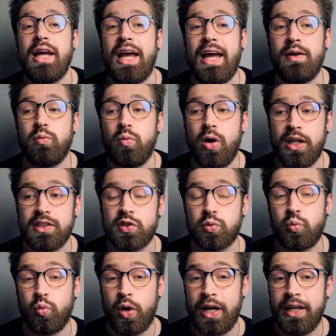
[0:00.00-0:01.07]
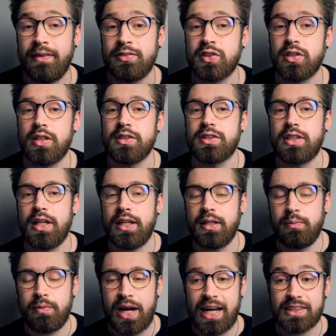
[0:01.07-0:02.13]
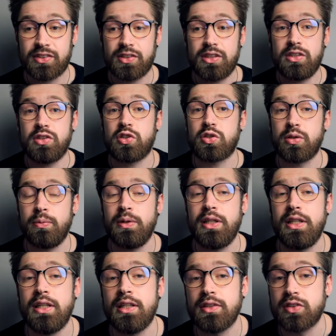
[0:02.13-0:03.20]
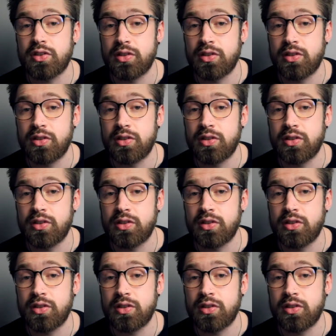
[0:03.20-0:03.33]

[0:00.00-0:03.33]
And once Wave starts getting massively distributed and